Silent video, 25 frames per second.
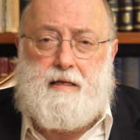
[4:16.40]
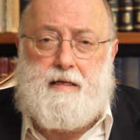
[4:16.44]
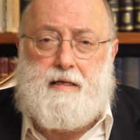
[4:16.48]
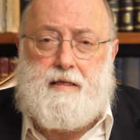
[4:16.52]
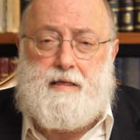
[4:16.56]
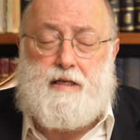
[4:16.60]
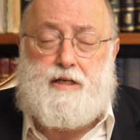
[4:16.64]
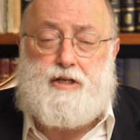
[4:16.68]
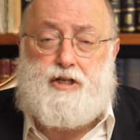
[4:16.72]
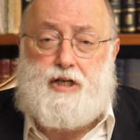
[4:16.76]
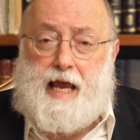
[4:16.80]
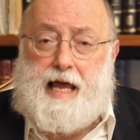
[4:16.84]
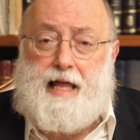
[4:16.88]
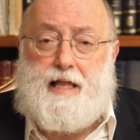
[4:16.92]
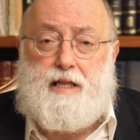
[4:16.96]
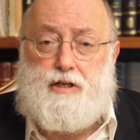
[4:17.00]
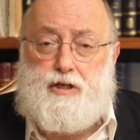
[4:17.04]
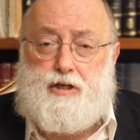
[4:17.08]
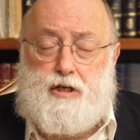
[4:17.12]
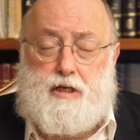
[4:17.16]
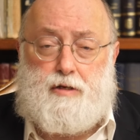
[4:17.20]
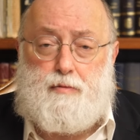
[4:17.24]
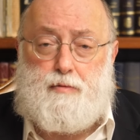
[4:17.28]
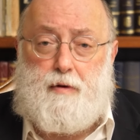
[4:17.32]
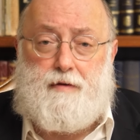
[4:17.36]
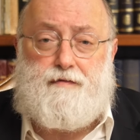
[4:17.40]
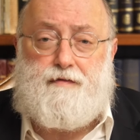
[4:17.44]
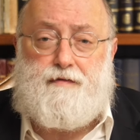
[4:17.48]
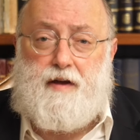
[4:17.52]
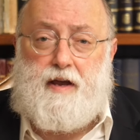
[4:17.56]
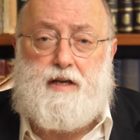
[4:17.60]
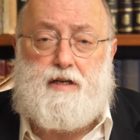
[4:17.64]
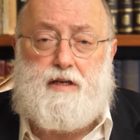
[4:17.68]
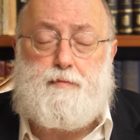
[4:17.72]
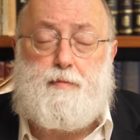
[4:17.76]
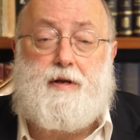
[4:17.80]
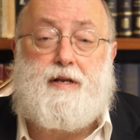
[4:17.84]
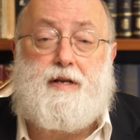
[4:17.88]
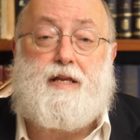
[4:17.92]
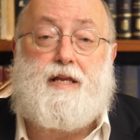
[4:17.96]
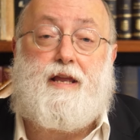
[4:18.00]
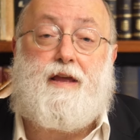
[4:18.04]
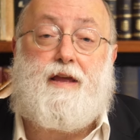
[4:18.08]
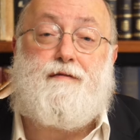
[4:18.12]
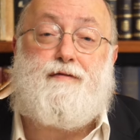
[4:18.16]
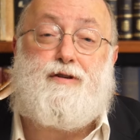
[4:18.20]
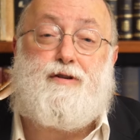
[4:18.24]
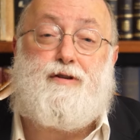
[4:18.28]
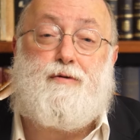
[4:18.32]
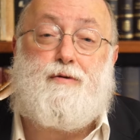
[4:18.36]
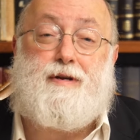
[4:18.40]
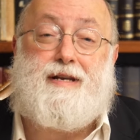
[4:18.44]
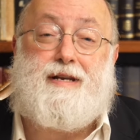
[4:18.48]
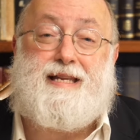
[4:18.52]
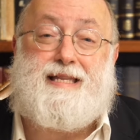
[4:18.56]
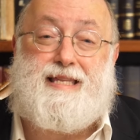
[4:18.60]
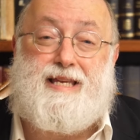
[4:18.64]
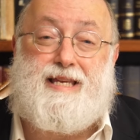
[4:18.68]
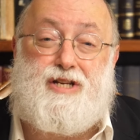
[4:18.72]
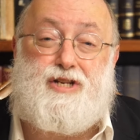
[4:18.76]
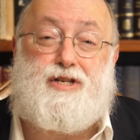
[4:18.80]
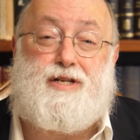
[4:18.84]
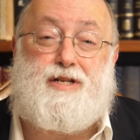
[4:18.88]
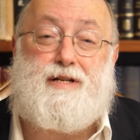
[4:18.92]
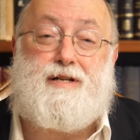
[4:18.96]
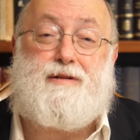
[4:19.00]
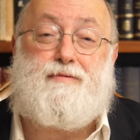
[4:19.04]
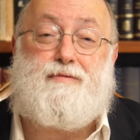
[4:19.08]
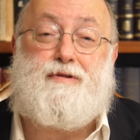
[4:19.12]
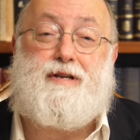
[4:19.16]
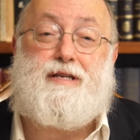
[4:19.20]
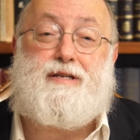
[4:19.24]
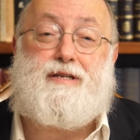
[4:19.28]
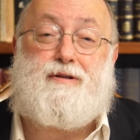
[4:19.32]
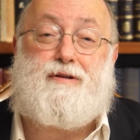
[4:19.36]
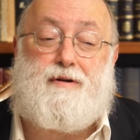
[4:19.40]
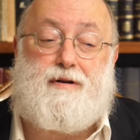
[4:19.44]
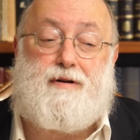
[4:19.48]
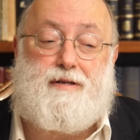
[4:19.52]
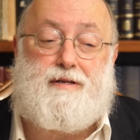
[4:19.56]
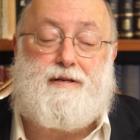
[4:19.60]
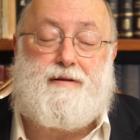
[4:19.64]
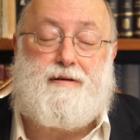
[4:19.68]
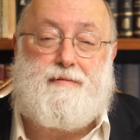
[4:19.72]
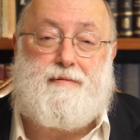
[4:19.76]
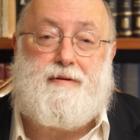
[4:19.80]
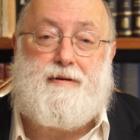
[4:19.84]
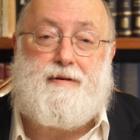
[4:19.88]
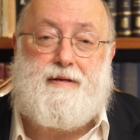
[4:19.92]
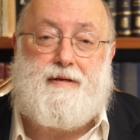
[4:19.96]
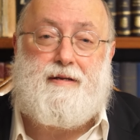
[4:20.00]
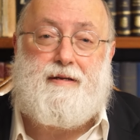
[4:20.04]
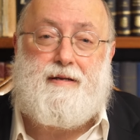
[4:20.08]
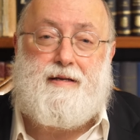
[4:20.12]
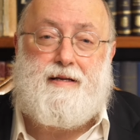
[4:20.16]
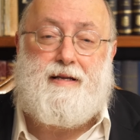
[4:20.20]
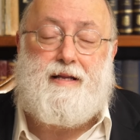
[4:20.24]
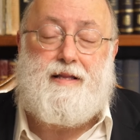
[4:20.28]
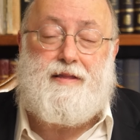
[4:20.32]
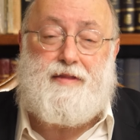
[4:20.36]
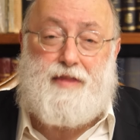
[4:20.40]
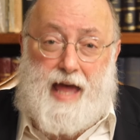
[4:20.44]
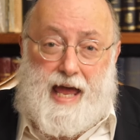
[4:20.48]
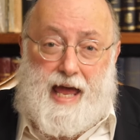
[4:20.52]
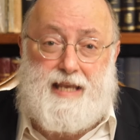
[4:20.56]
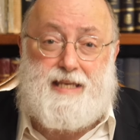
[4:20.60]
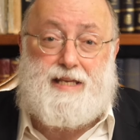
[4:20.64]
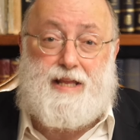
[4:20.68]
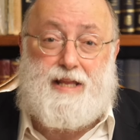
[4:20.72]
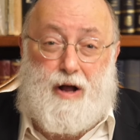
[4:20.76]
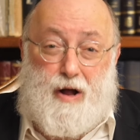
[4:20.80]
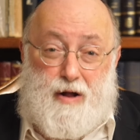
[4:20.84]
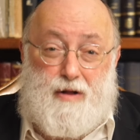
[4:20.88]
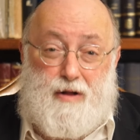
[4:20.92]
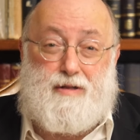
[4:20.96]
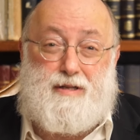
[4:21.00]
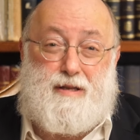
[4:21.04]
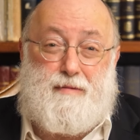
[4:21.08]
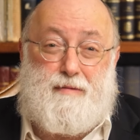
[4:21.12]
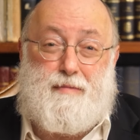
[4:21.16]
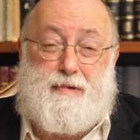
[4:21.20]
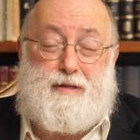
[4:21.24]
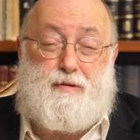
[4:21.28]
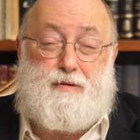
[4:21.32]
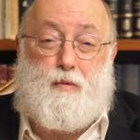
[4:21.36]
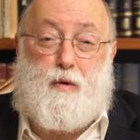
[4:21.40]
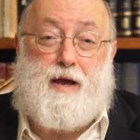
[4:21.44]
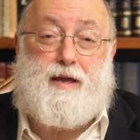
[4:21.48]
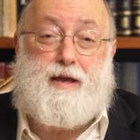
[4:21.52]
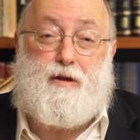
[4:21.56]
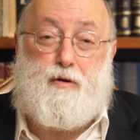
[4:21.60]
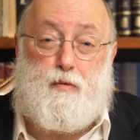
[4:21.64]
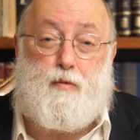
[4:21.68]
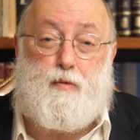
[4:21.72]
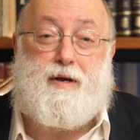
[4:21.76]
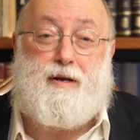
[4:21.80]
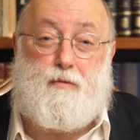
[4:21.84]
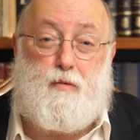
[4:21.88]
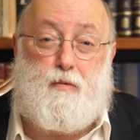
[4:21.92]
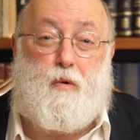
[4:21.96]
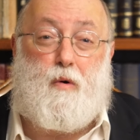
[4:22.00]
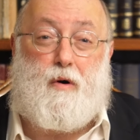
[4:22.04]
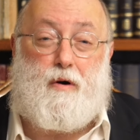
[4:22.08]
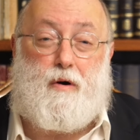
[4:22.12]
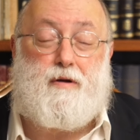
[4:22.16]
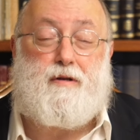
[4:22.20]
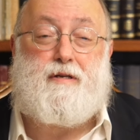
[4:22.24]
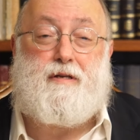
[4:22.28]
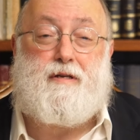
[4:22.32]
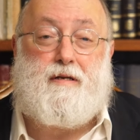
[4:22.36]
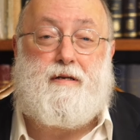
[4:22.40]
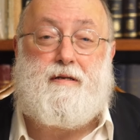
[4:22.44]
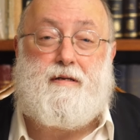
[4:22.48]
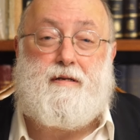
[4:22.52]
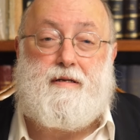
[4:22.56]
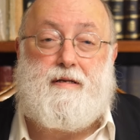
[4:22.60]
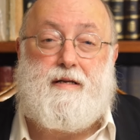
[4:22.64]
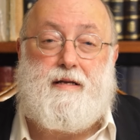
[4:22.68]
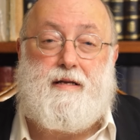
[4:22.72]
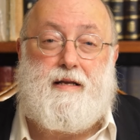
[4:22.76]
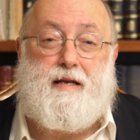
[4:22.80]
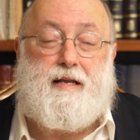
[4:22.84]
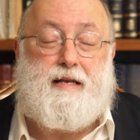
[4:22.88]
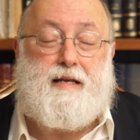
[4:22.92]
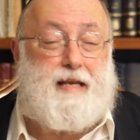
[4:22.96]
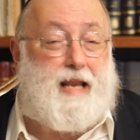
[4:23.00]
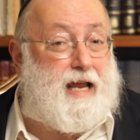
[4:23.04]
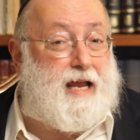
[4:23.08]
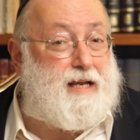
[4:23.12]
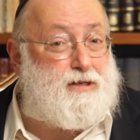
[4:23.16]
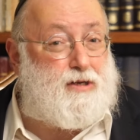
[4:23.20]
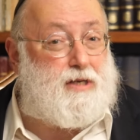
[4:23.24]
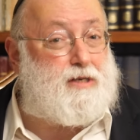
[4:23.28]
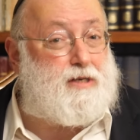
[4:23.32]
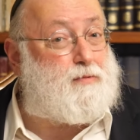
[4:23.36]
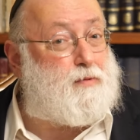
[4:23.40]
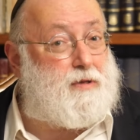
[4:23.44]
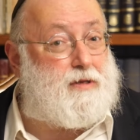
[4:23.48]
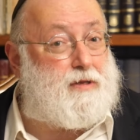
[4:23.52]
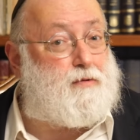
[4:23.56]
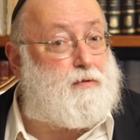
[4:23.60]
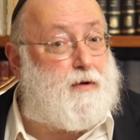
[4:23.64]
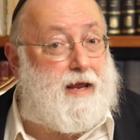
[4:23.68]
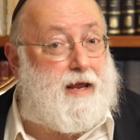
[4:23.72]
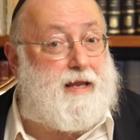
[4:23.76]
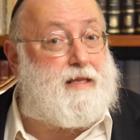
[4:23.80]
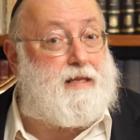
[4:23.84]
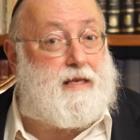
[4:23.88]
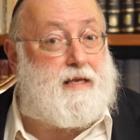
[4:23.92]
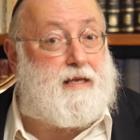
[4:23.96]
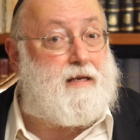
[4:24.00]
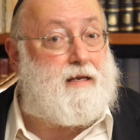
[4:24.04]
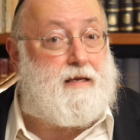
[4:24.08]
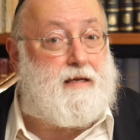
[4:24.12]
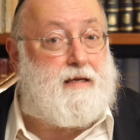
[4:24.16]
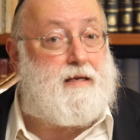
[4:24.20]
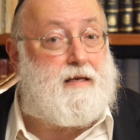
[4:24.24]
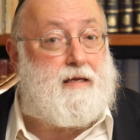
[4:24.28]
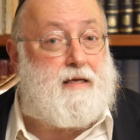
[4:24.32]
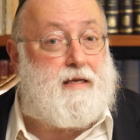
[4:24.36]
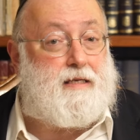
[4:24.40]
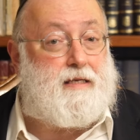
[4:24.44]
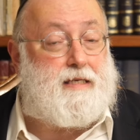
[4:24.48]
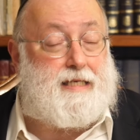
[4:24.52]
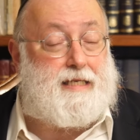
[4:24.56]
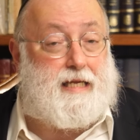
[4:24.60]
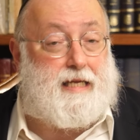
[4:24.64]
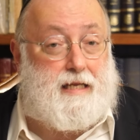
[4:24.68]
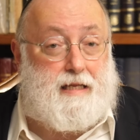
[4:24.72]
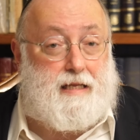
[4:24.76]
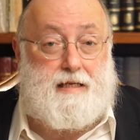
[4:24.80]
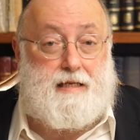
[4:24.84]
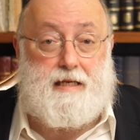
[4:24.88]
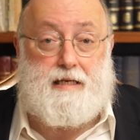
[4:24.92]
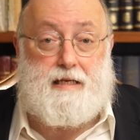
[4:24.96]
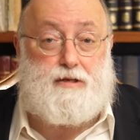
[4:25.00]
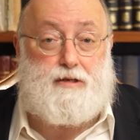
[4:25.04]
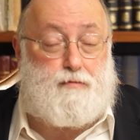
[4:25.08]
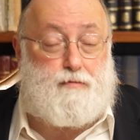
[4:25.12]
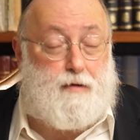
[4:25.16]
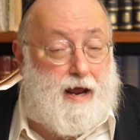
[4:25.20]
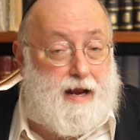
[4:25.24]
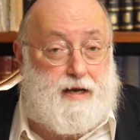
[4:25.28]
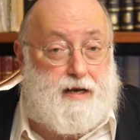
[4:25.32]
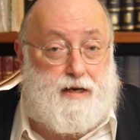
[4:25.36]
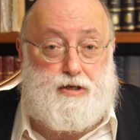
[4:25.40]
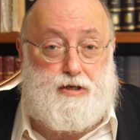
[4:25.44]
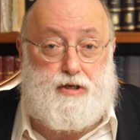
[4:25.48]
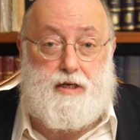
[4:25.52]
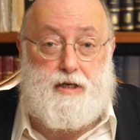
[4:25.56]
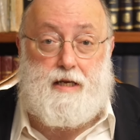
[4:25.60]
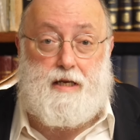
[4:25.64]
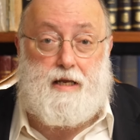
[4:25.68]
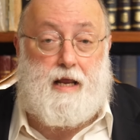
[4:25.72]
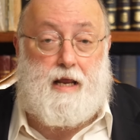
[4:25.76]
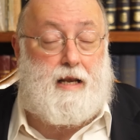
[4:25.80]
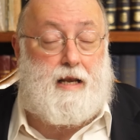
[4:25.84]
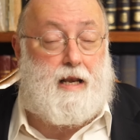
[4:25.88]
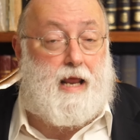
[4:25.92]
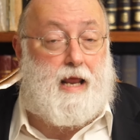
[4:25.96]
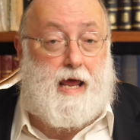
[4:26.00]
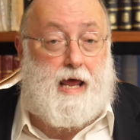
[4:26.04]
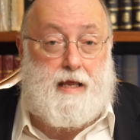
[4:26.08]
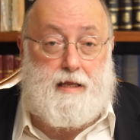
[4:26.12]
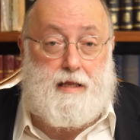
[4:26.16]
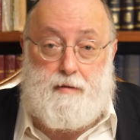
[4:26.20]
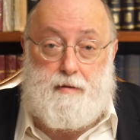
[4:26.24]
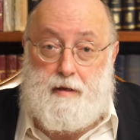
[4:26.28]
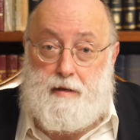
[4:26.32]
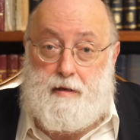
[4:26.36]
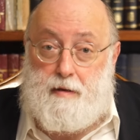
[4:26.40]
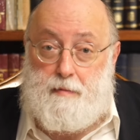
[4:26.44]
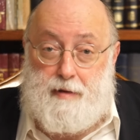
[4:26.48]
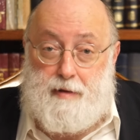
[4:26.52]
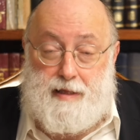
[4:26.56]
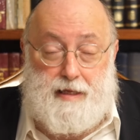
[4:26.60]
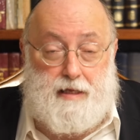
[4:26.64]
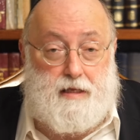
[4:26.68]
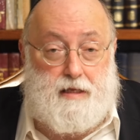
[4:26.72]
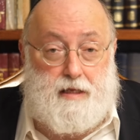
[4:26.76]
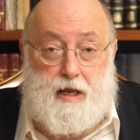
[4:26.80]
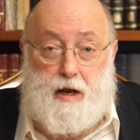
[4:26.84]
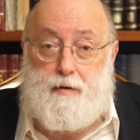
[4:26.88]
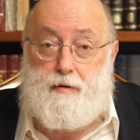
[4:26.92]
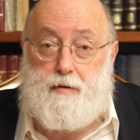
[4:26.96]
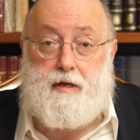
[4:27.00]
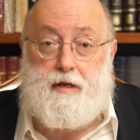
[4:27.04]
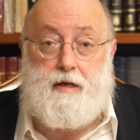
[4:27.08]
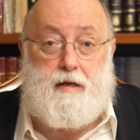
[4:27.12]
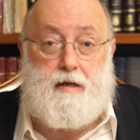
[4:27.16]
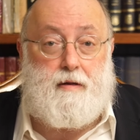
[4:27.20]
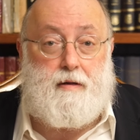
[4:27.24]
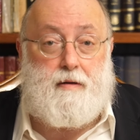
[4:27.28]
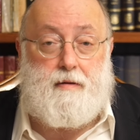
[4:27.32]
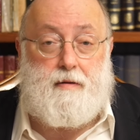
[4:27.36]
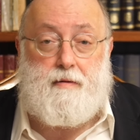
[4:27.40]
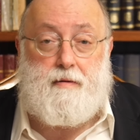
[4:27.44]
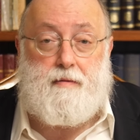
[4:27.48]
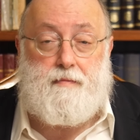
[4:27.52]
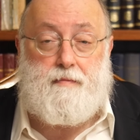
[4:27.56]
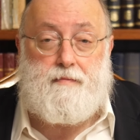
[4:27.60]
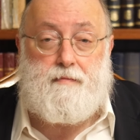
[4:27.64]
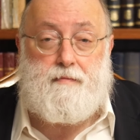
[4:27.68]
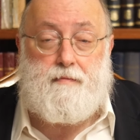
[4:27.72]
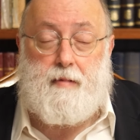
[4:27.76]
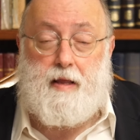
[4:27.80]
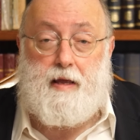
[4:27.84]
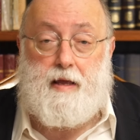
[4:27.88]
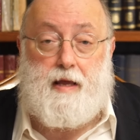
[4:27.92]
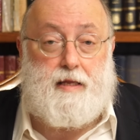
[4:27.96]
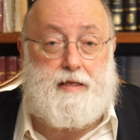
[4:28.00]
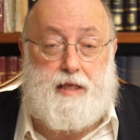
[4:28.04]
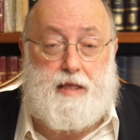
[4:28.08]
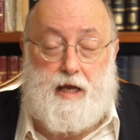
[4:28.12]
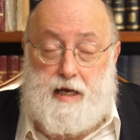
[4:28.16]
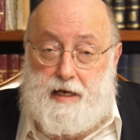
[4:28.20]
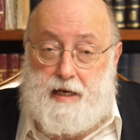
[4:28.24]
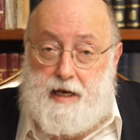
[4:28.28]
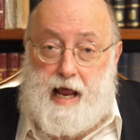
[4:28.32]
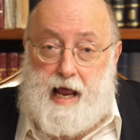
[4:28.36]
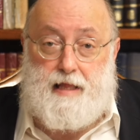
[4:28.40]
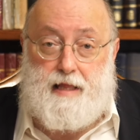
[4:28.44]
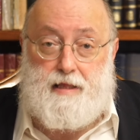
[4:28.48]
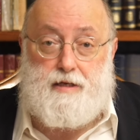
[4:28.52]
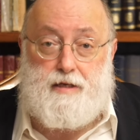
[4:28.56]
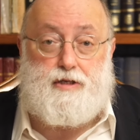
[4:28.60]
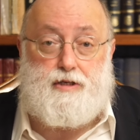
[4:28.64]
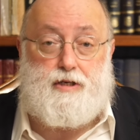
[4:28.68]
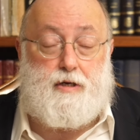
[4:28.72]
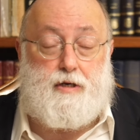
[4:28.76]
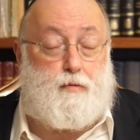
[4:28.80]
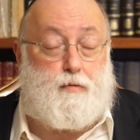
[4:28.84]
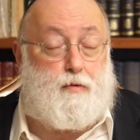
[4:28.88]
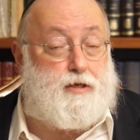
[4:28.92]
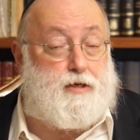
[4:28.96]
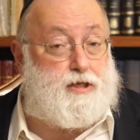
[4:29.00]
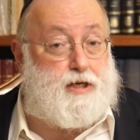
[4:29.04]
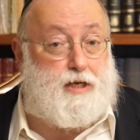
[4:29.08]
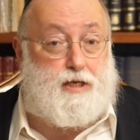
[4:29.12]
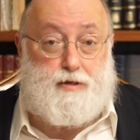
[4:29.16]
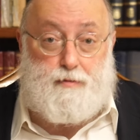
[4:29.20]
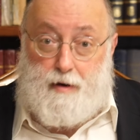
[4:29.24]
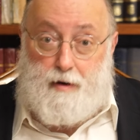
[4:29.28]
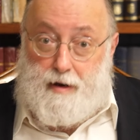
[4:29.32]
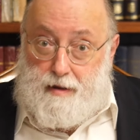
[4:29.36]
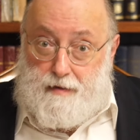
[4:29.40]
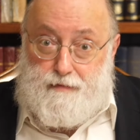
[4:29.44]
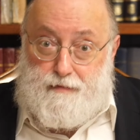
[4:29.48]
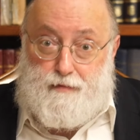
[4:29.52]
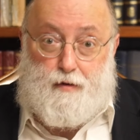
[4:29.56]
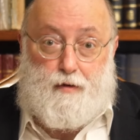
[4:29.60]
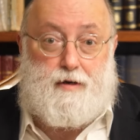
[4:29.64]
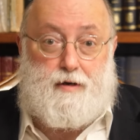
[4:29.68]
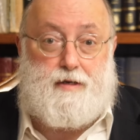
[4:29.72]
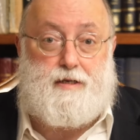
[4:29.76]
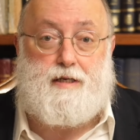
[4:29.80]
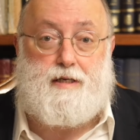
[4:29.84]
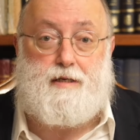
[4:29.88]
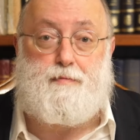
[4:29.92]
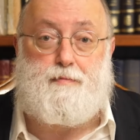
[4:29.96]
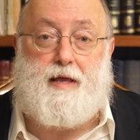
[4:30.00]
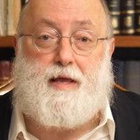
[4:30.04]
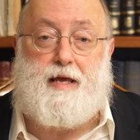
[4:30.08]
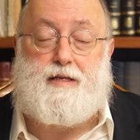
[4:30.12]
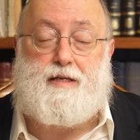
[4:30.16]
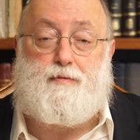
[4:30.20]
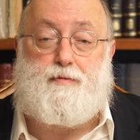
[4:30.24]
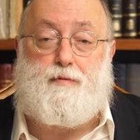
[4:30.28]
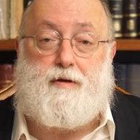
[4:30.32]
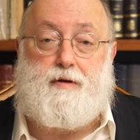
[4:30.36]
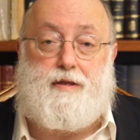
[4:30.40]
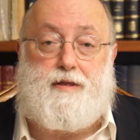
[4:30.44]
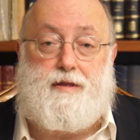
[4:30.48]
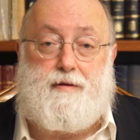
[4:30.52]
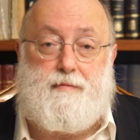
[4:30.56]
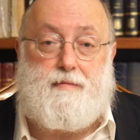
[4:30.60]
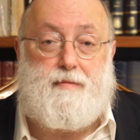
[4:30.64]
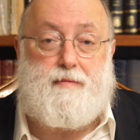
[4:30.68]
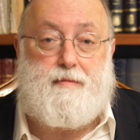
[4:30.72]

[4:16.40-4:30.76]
the challenges we face, but it gives you an additional resource. That's the ultimate way you win wars. Not just with great skill and strategy and, and the military and technology, which Israel, of course, is blessed with,